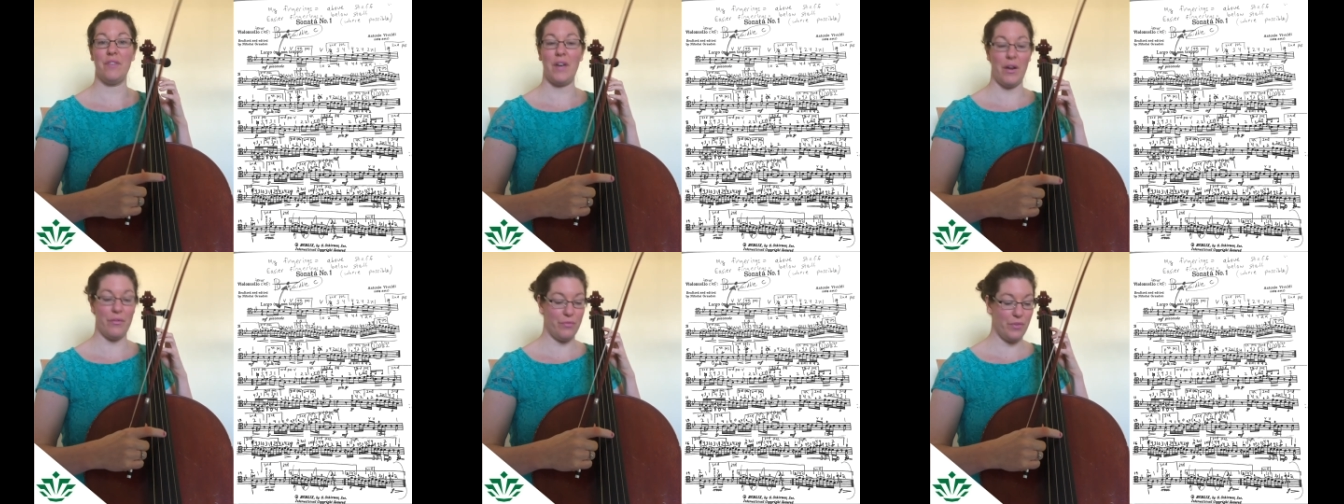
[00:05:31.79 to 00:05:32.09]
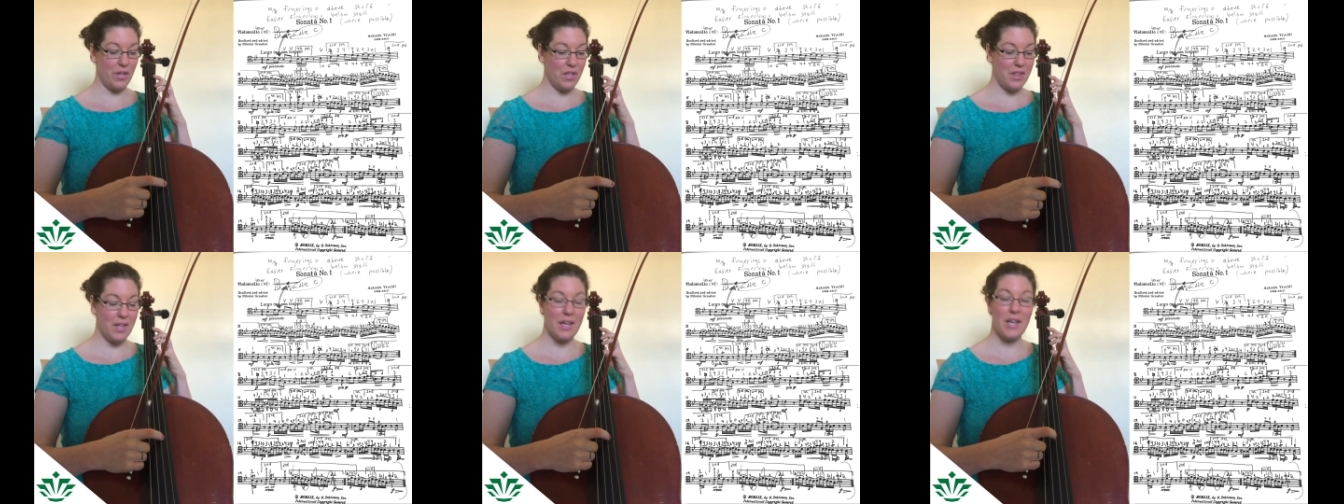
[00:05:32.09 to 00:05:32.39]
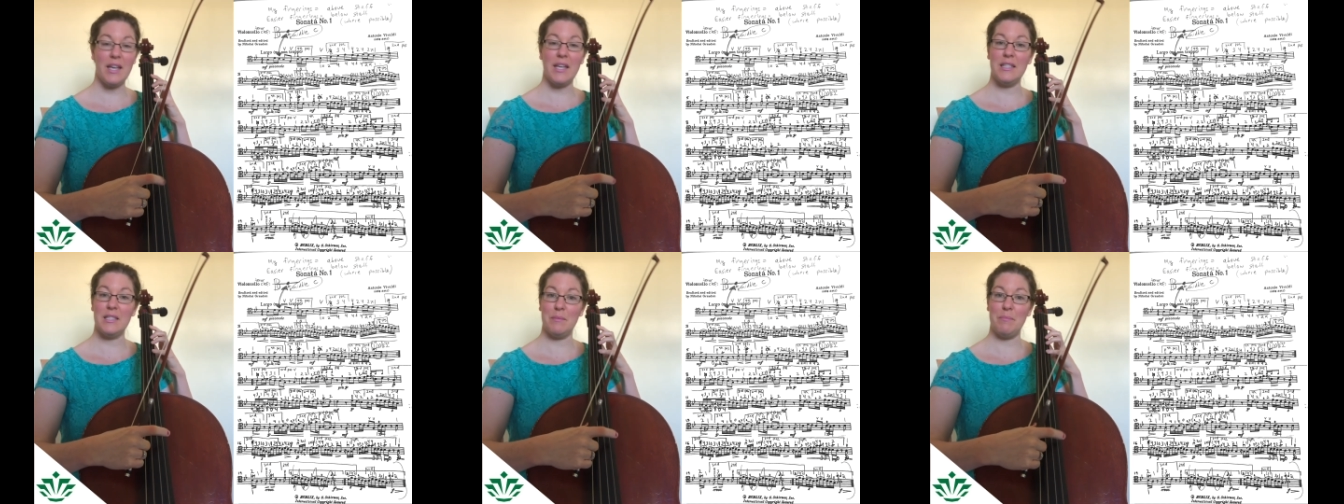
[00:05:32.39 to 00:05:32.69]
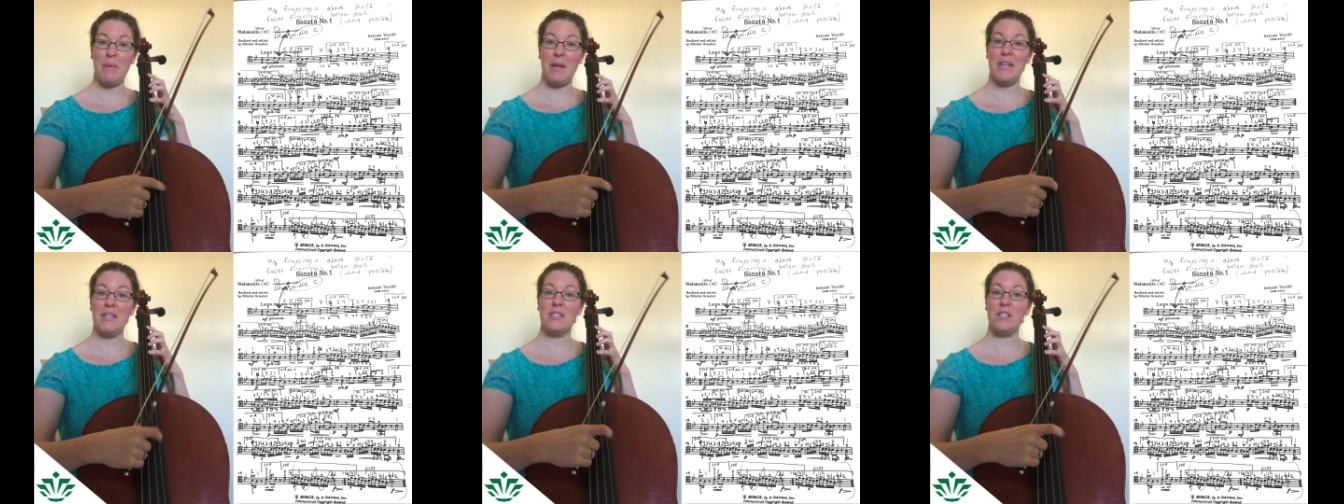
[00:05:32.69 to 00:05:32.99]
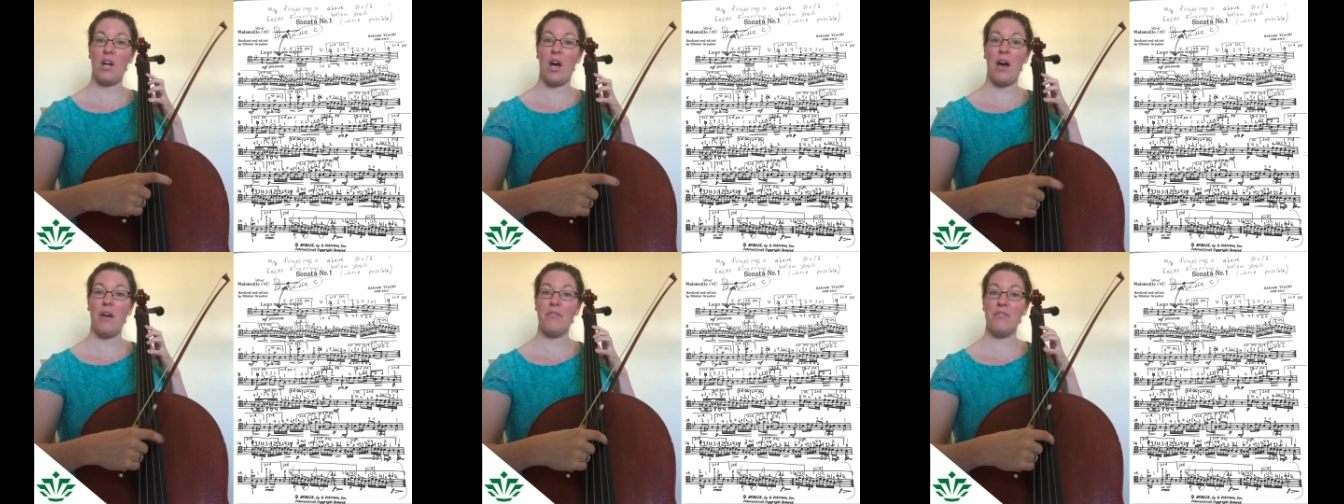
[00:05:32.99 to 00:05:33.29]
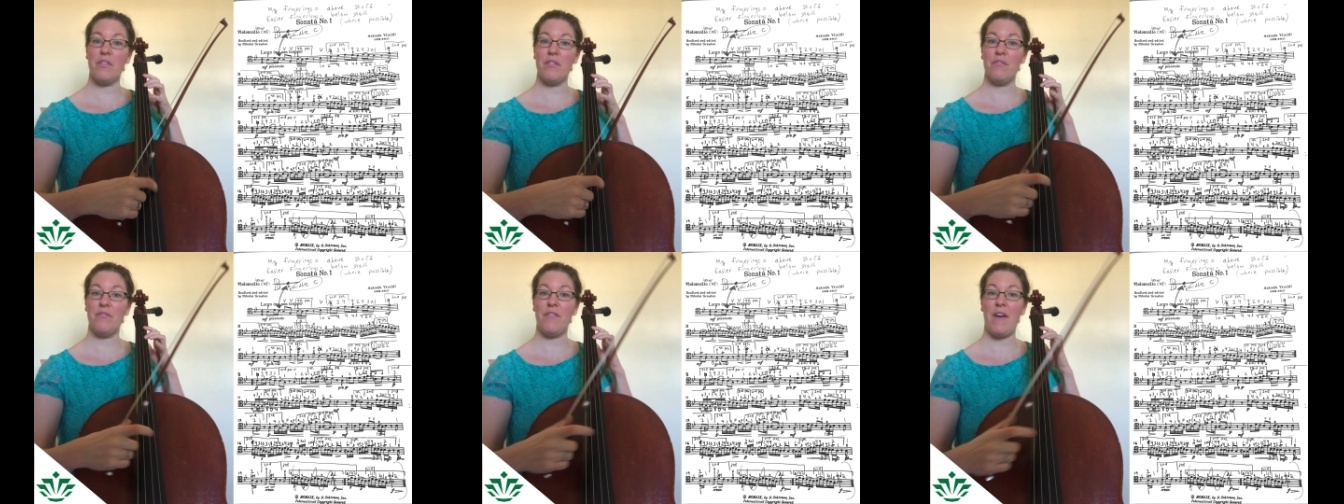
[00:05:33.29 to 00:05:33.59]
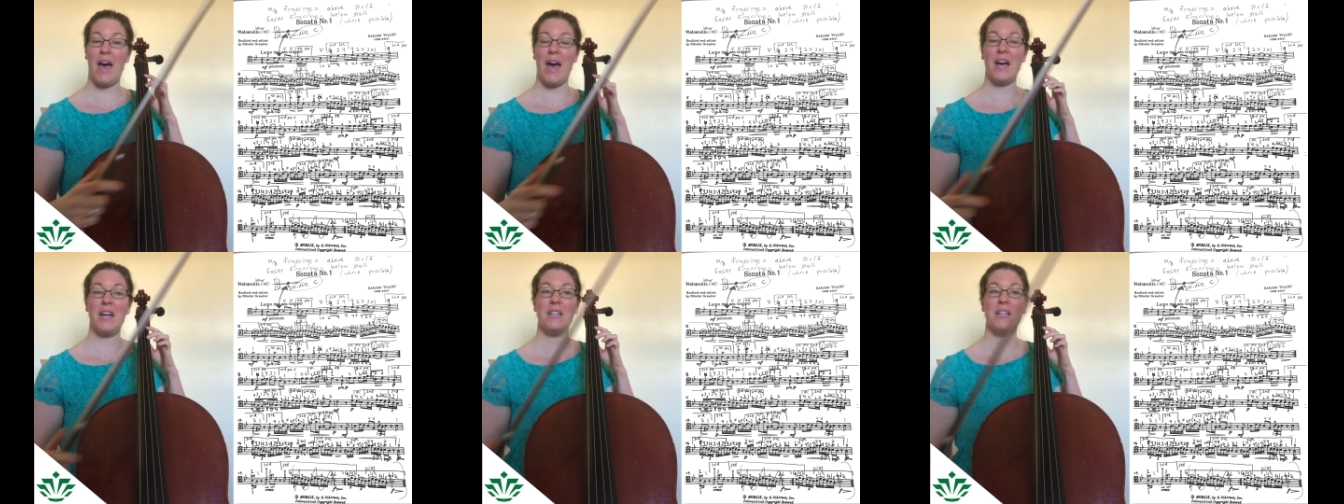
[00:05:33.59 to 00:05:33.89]
Everything is based off the
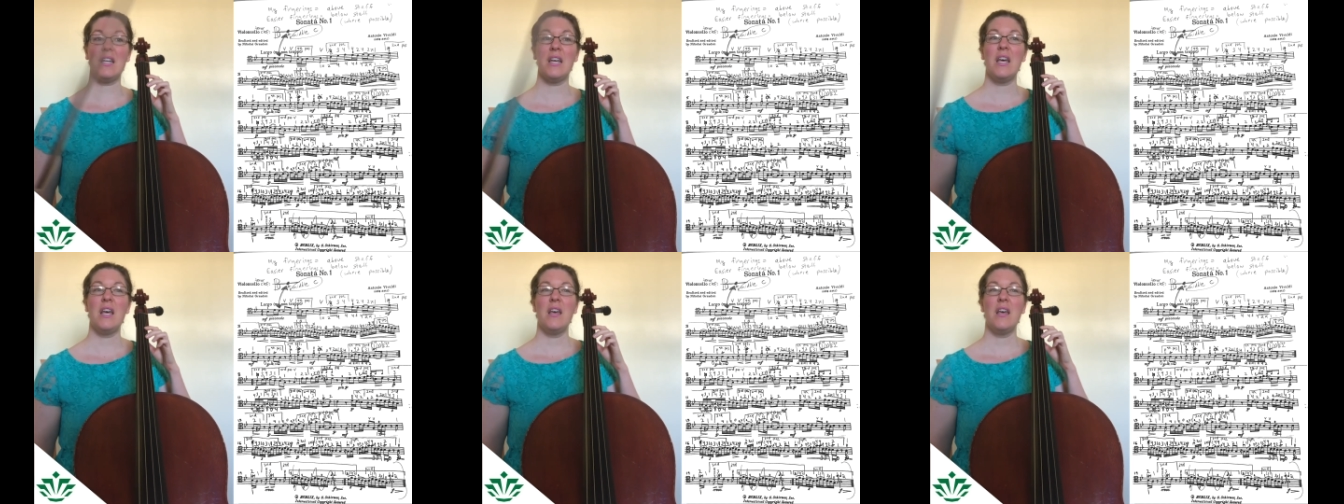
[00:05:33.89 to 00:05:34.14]
fact